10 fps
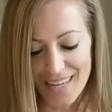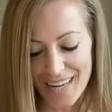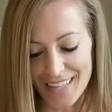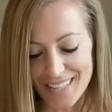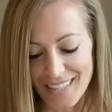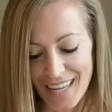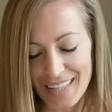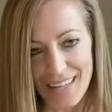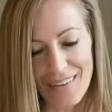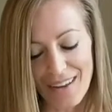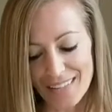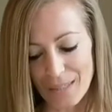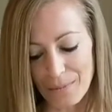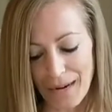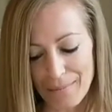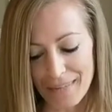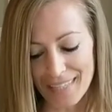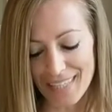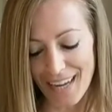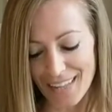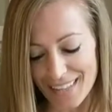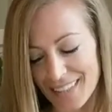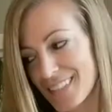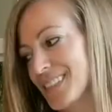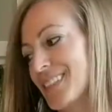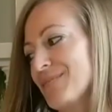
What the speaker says: and yellow as our primary colors.